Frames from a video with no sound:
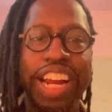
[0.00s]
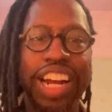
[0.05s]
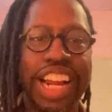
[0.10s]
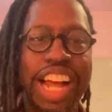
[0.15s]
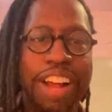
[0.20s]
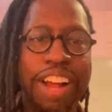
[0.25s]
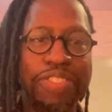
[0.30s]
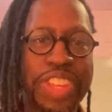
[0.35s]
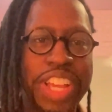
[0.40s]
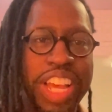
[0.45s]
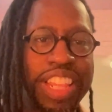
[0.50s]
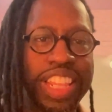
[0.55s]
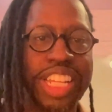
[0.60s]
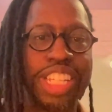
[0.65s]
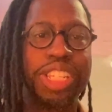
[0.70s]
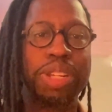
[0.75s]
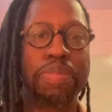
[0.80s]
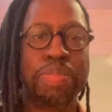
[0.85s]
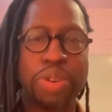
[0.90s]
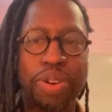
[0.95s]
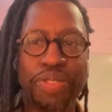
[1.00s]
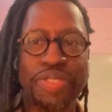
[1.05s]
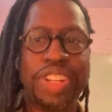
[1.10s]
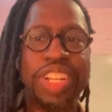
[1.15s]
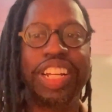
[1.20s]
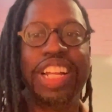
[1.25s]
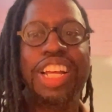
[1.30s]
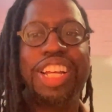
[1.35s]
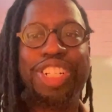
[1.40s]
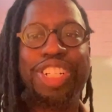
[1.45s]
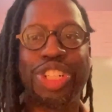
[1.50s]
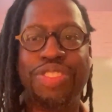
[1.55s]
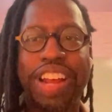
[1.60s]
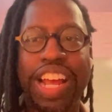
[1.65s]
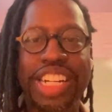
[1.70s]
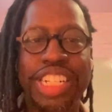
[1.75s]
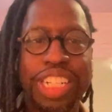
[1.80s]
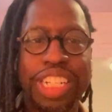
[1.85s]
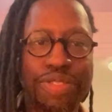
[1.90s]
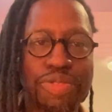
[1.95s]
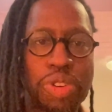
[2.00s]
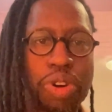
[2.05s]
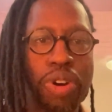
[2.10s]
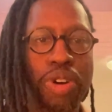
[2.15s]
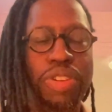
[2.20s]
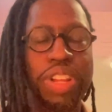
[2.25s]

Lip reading: I've done this, approved it, strategy and role.